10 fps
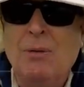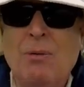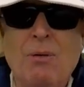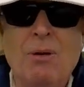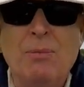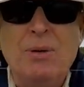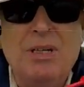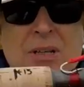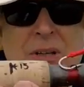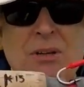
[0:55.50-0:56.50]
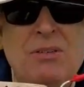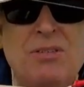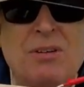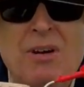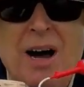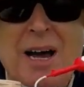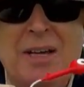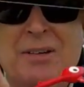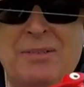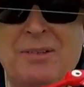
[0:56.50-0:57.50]
or when you use the
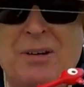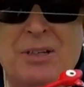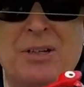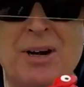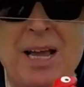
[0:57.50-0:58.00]
line on your